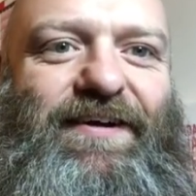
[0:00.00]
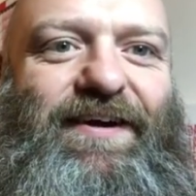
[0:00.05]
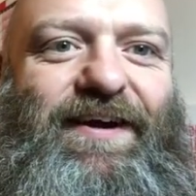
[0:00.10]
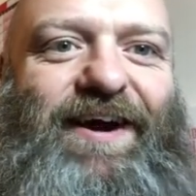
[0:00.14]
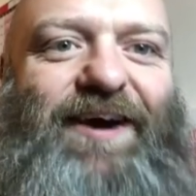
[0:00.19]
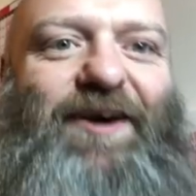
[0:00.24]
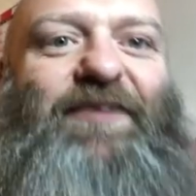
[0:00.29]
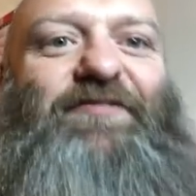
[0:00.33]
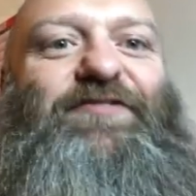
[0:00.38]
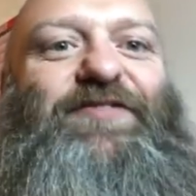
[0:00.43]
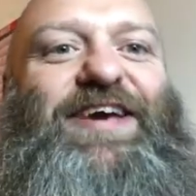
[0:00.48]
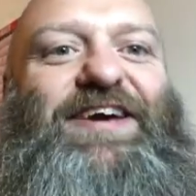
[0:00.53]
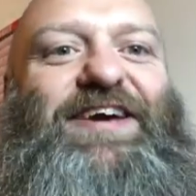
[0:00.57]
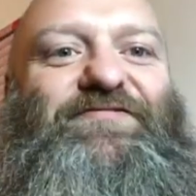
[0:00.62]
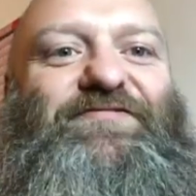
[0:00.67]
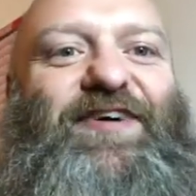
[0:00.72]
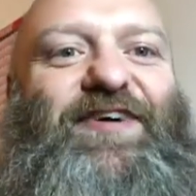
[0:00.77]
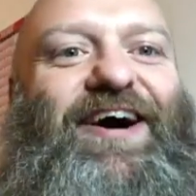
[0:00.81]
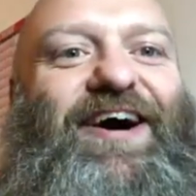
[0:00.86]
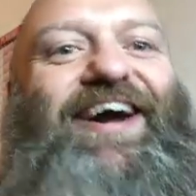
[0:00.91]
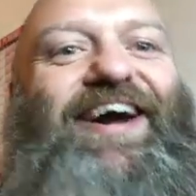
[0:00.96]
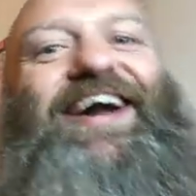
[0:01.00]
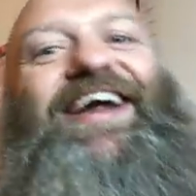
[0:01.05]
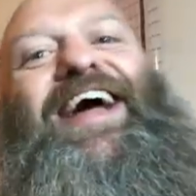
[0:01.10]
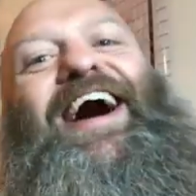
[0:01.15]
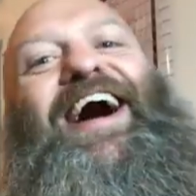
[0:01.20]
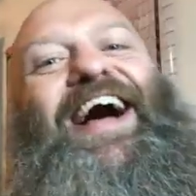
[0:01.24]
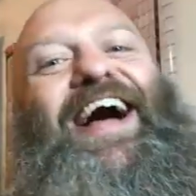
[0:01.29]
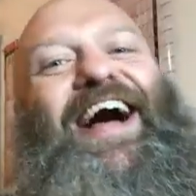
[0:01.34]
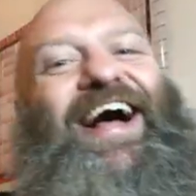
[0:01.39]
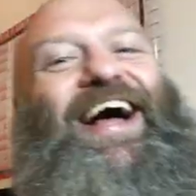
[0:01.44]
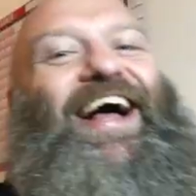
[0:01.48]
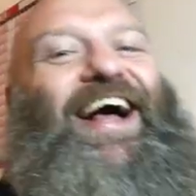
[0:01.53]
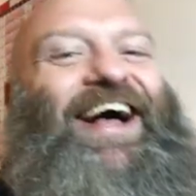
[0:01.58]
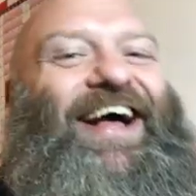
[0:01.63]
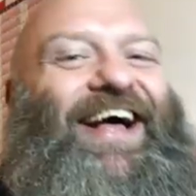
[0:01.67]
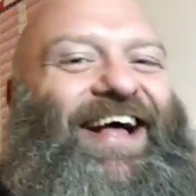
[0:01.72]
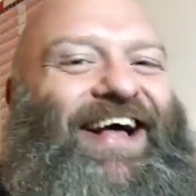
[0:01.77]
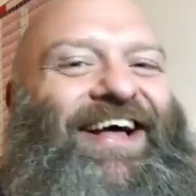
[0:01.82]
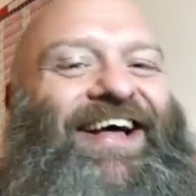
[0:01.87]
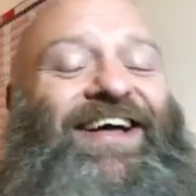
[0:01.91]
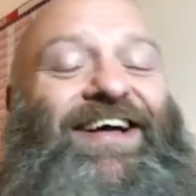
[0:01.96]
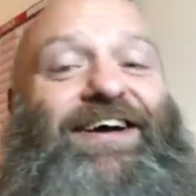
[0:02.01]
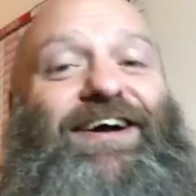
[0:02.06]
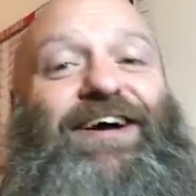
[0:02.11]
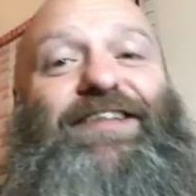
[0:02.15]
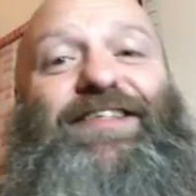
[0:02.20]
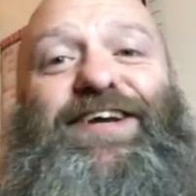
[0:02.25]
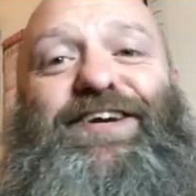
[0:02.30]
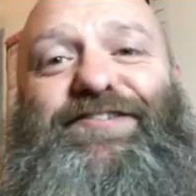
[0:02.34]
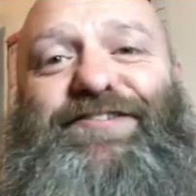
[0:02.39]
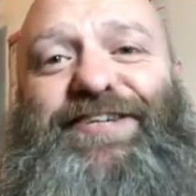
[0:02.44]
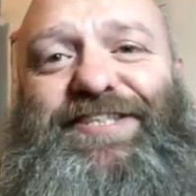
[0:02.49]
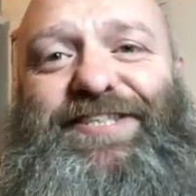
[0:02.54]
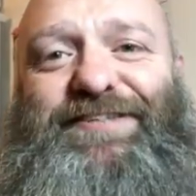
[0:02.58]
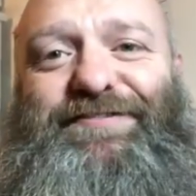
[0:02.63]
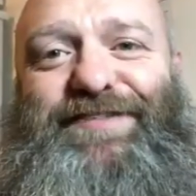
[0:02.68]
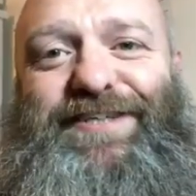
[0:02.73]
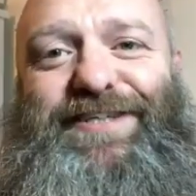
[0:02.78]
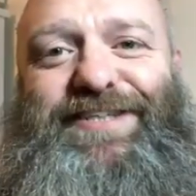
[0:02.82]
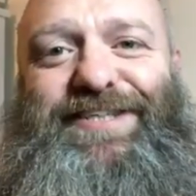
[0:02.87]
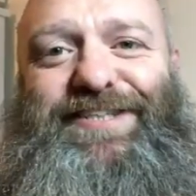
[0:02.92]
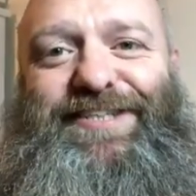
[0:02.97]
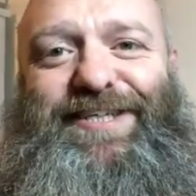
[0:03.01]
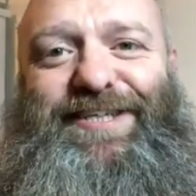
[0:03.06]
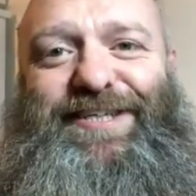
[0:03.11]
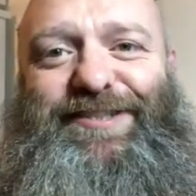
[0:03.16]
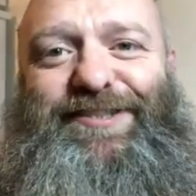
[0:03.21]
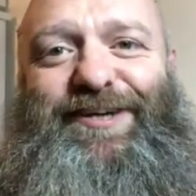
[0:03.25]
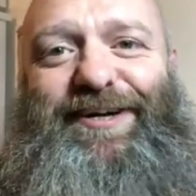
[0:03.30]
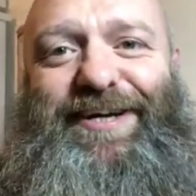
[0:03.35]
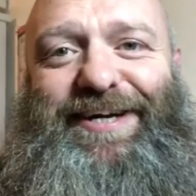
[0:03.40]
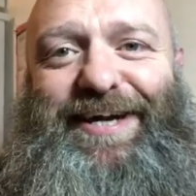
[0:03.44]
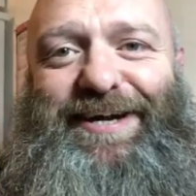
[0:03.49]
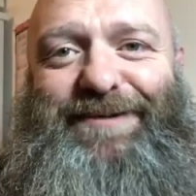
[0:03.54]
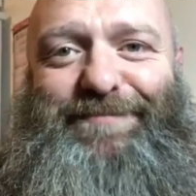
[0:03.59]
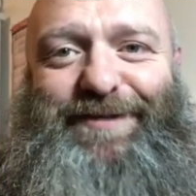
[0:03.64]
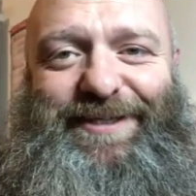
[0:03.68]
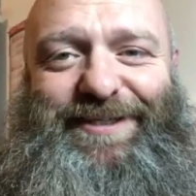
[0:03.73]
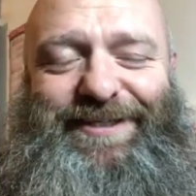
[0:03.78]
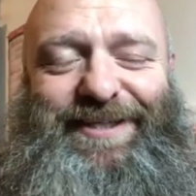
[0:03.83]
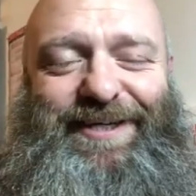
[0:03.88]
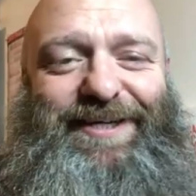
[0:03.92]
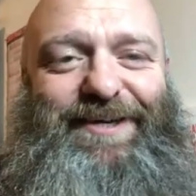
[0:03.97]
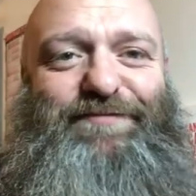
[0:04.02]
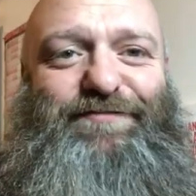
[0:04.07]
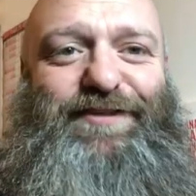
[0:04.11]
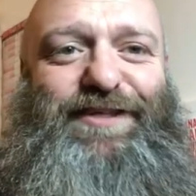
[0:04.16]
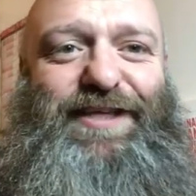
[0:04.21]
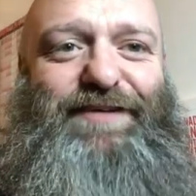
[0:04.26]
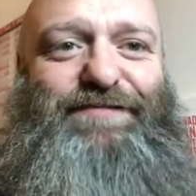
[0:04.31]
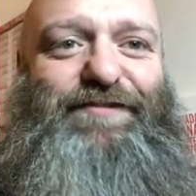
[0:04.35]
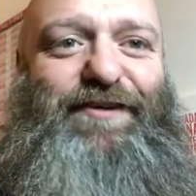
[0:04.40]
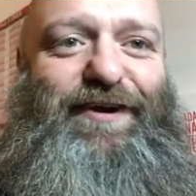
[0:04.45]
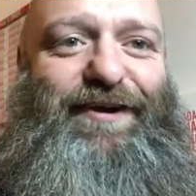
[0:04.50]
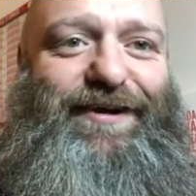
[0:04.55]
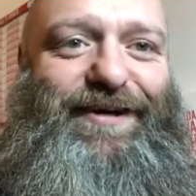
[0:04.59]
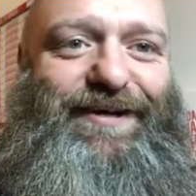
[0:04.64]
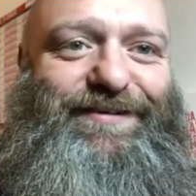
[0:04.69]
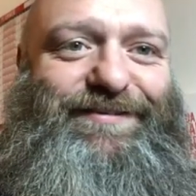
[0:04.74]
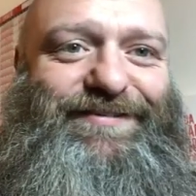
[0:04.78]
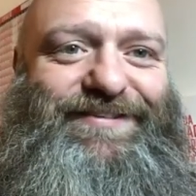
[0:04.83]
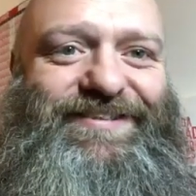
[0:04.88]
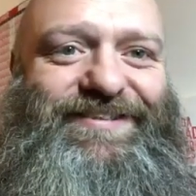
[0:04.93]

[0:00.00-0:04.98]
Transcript: Oh, VFR. I think Richie Vida's going to try and get me to take a VFR out.